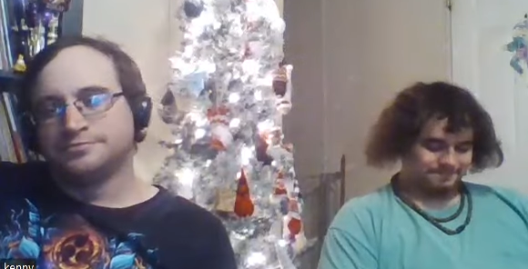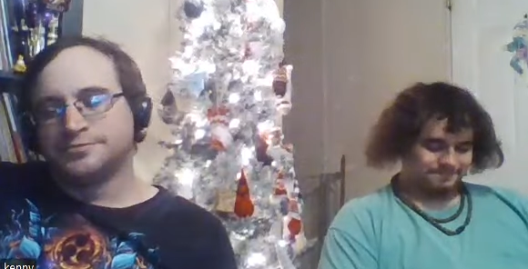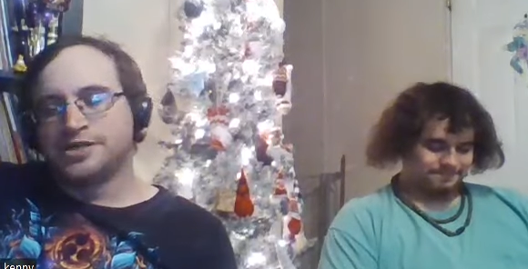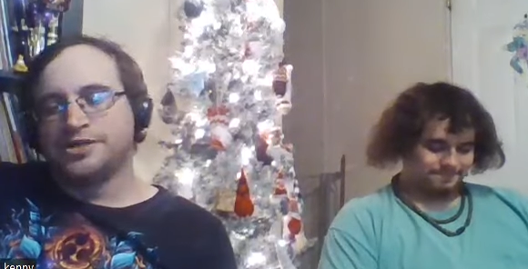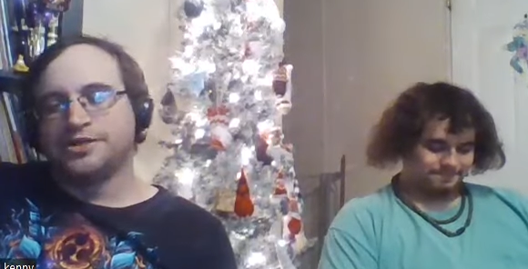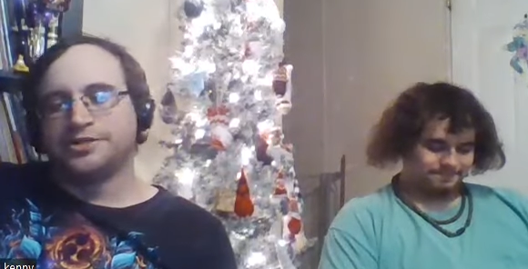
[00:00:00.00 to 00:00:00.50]

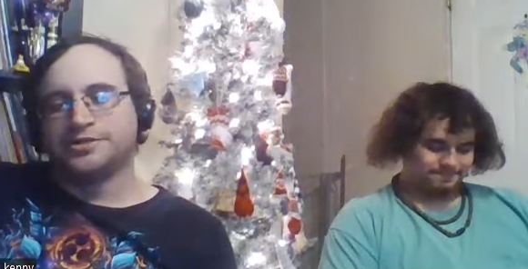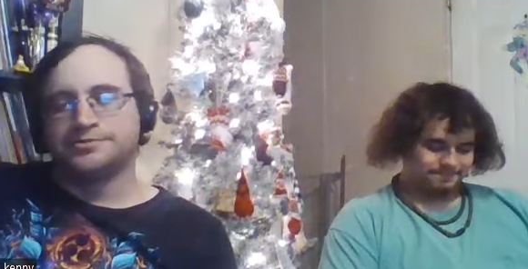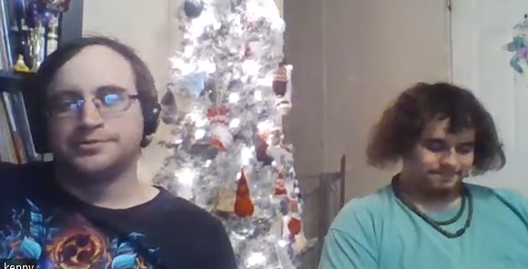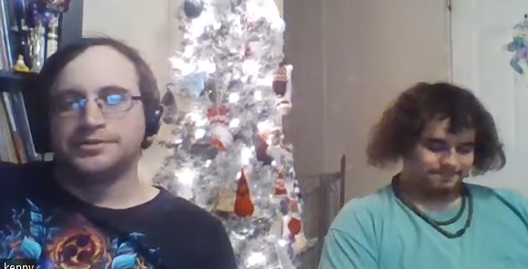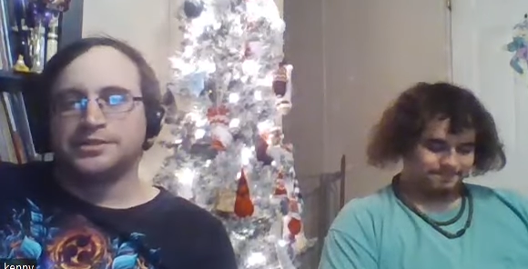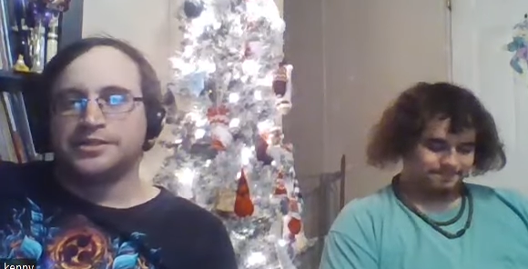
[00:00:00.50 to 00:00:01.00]
Speaker 1: There you
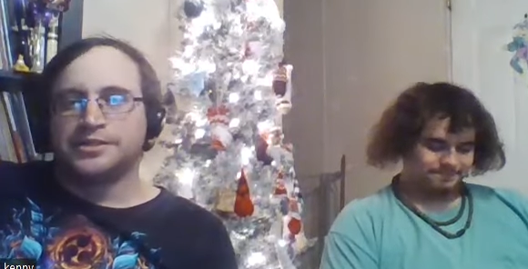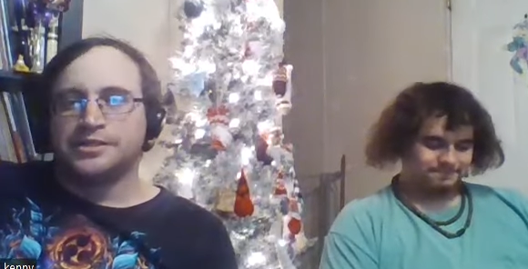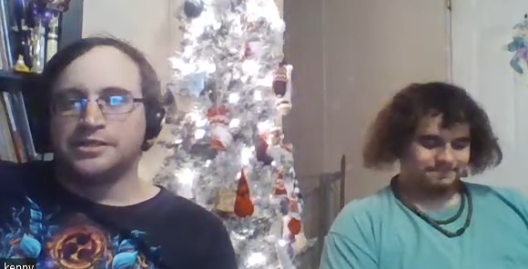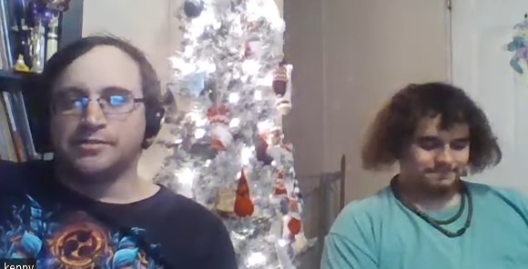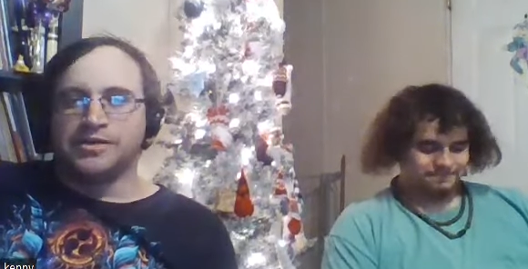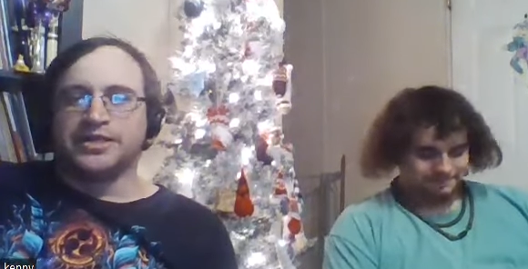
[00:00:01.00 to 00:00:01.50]

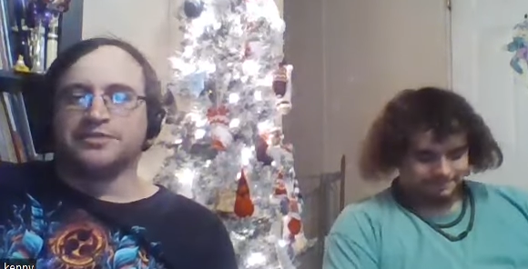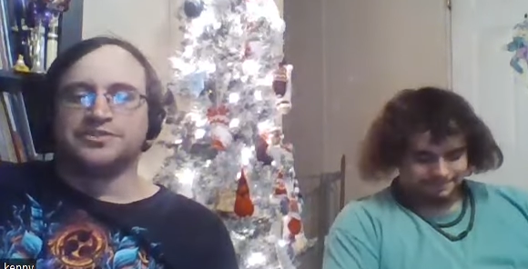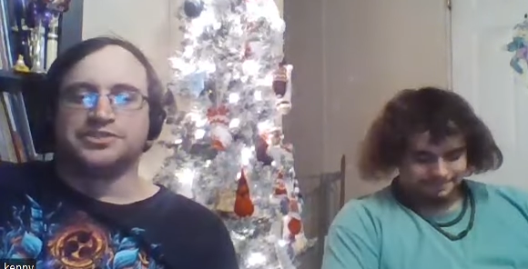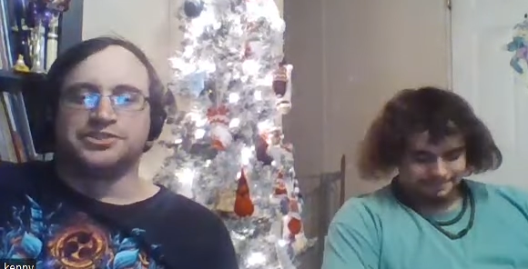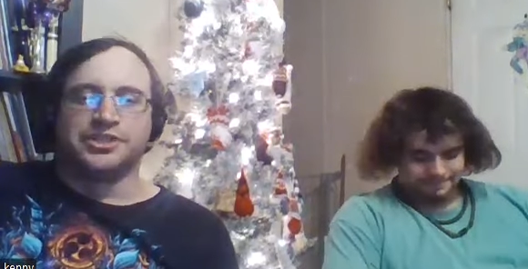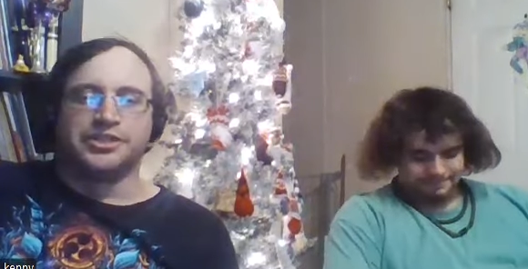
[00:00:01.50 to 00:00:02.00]
go. Nobody gives
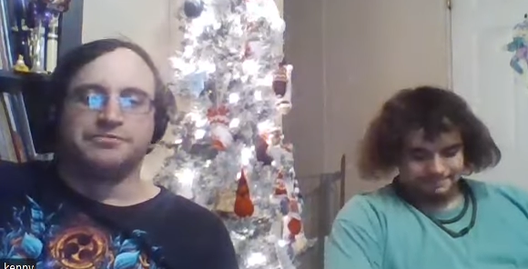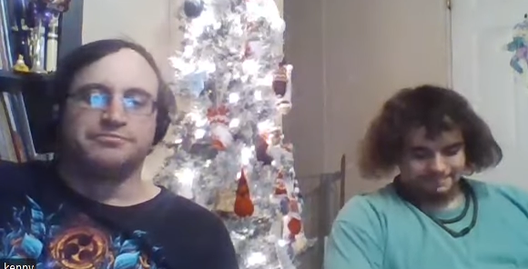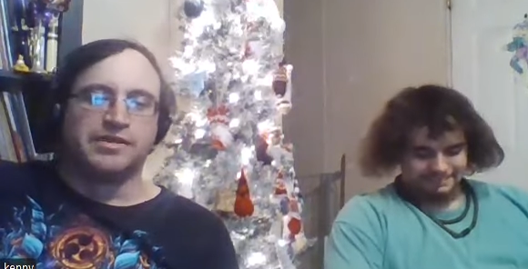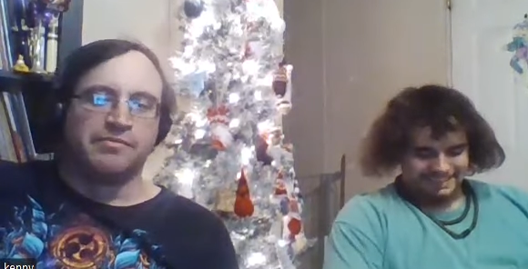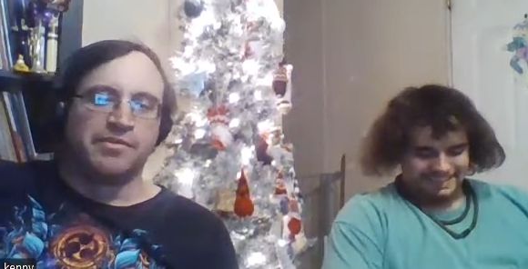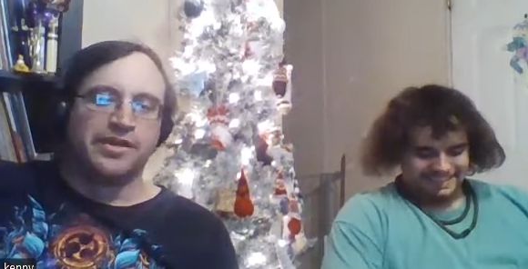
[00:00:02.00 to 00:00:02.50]
a shit.
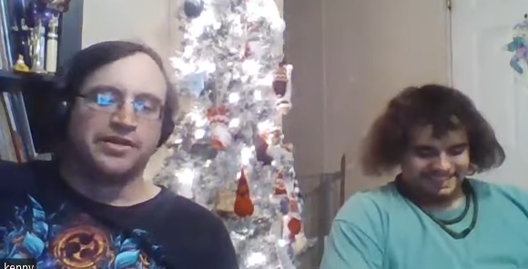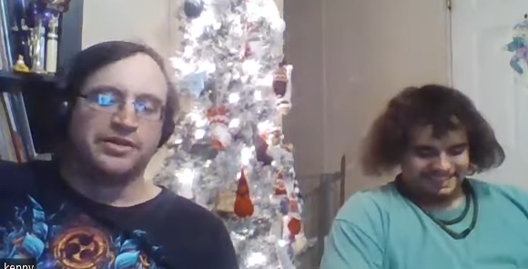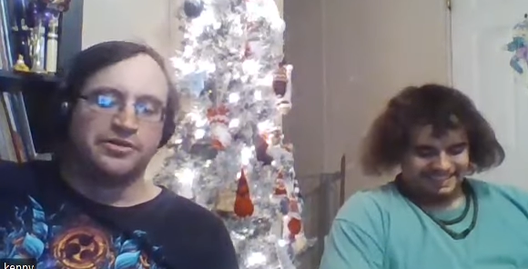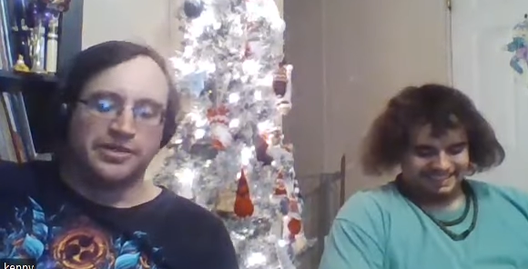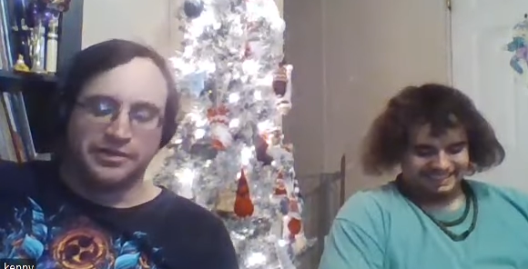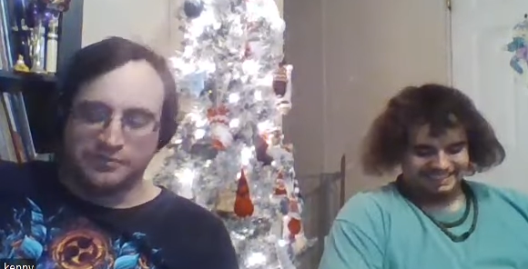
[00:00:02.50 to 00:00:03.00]
I'm gonna making
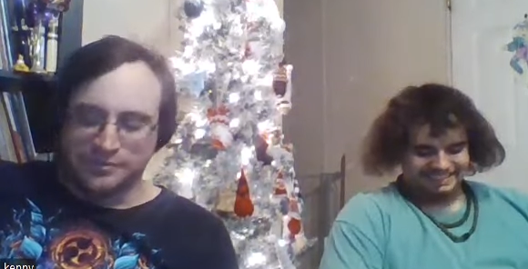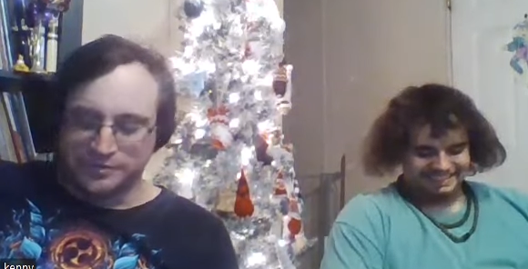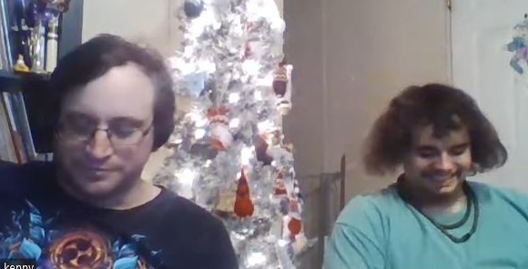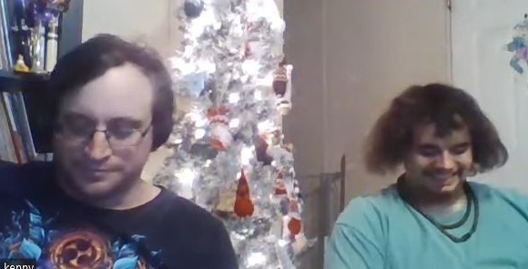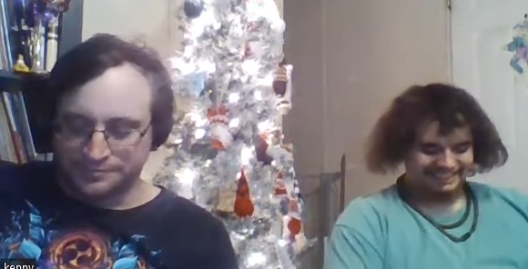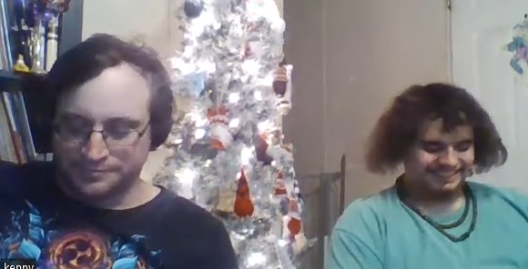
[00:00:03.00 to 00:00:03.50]
do it anyway.
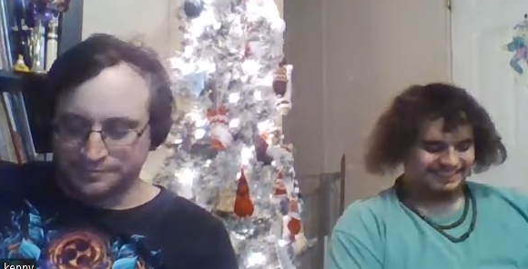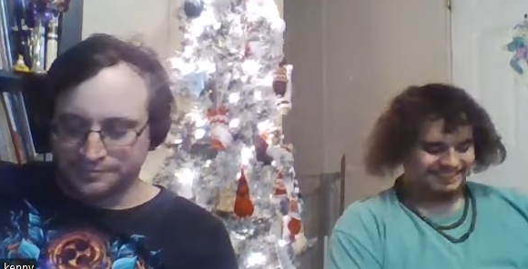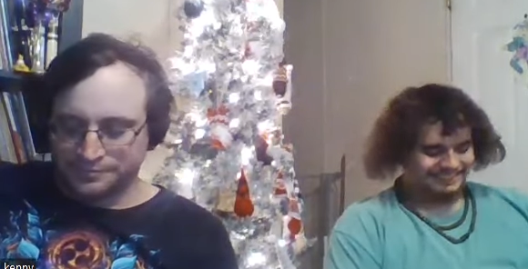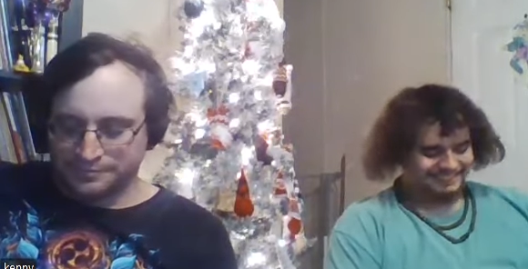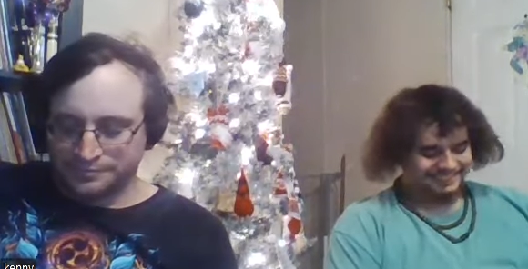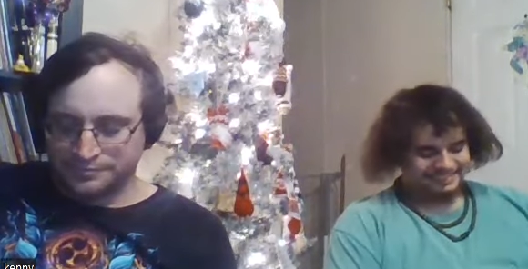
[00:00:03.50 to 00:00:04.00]

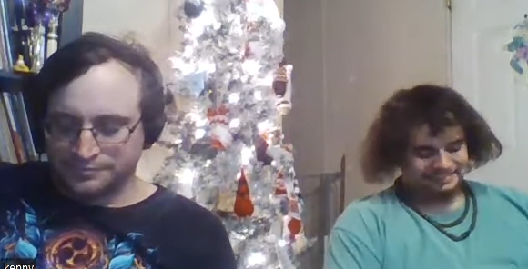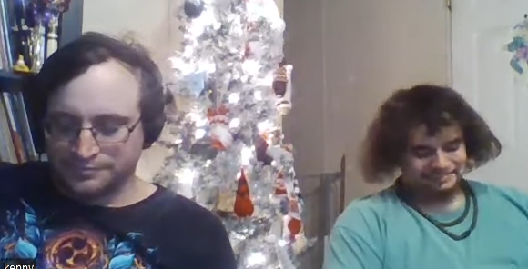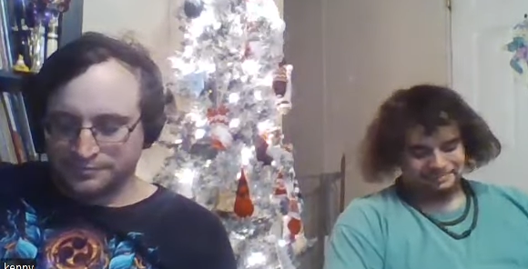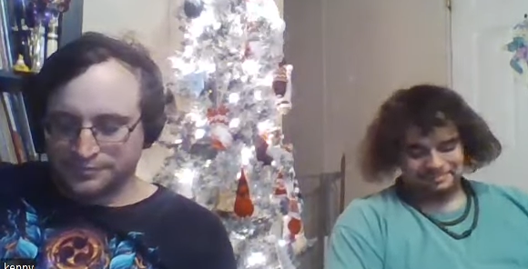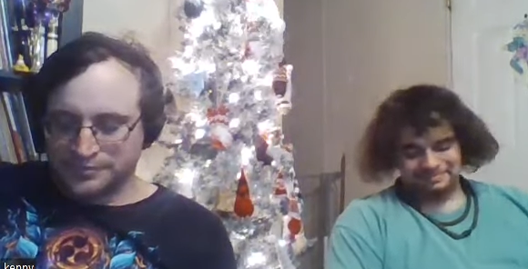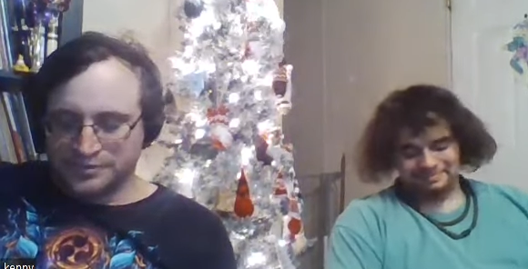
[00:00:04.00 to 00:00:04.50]

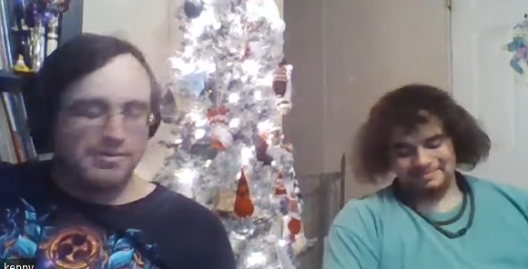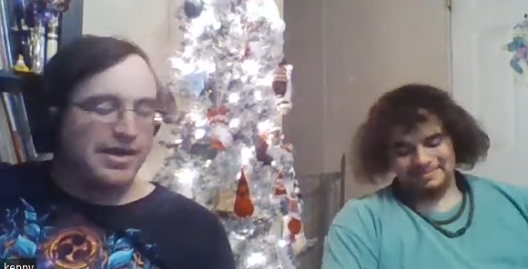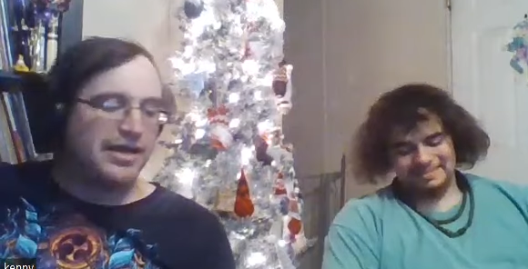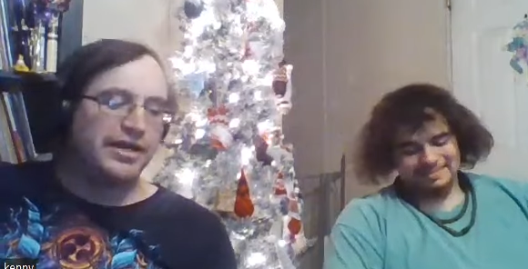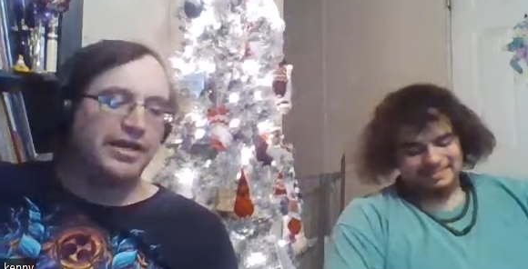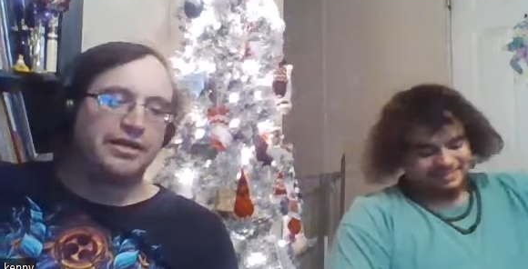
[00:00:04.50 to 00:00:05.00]
That's
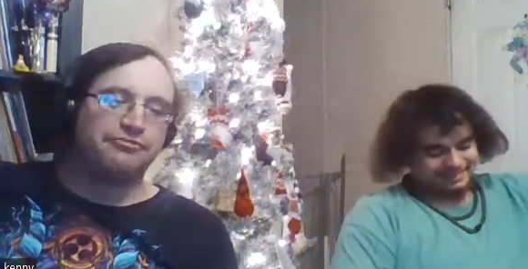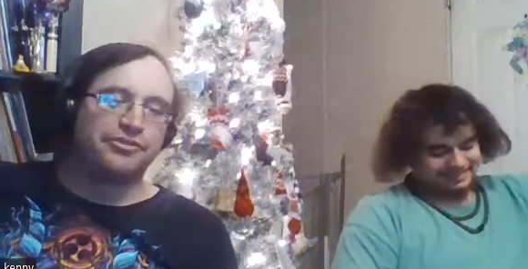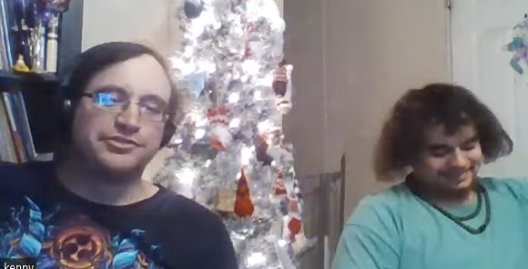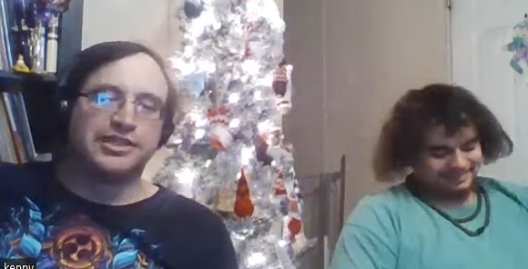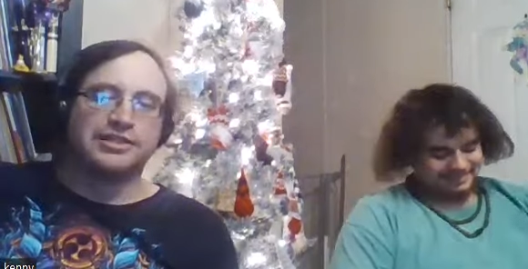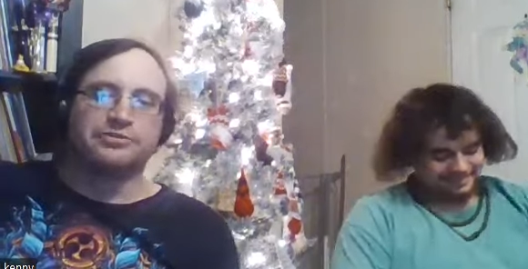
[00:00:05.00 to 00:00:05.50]
about it.
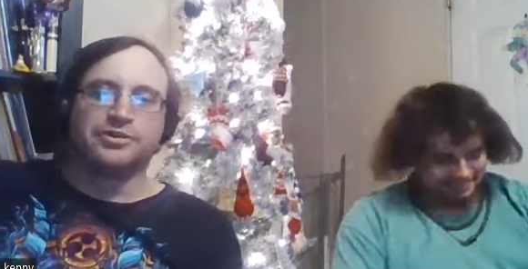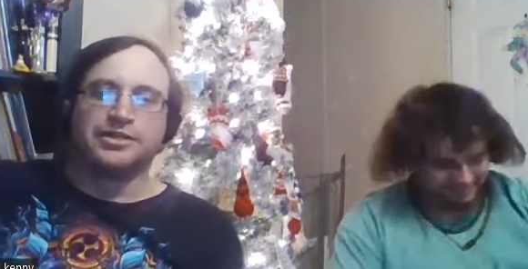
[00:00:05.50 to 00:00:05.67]
Feels like